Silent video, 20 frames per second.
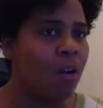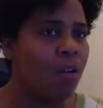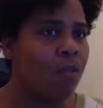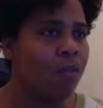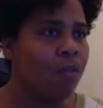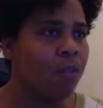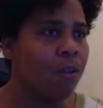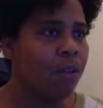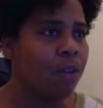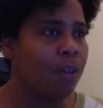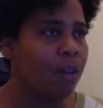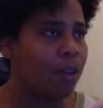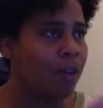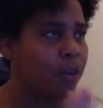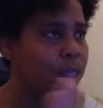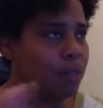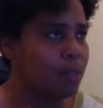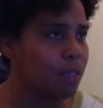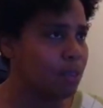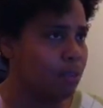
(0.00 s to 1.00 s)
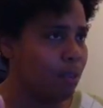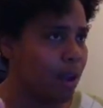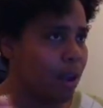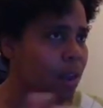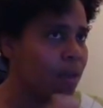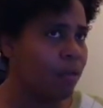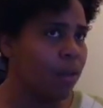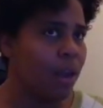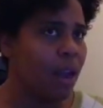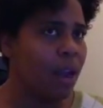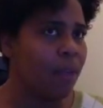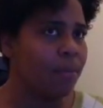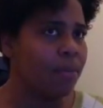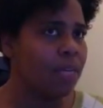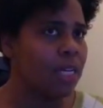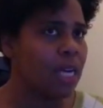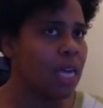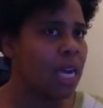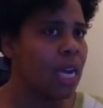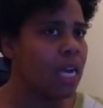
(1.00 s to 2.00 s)
over the Christmas break when
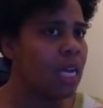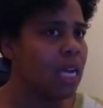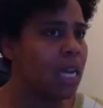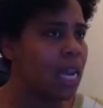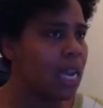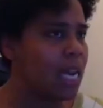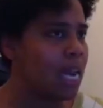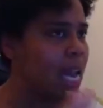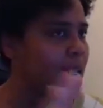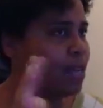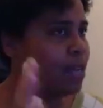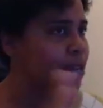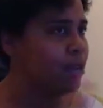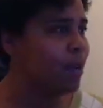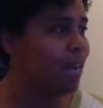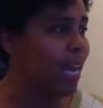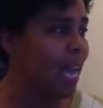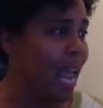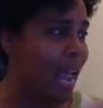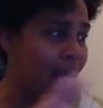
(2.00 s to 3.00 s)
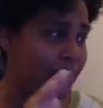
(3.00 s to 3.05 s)
I'm done and not doing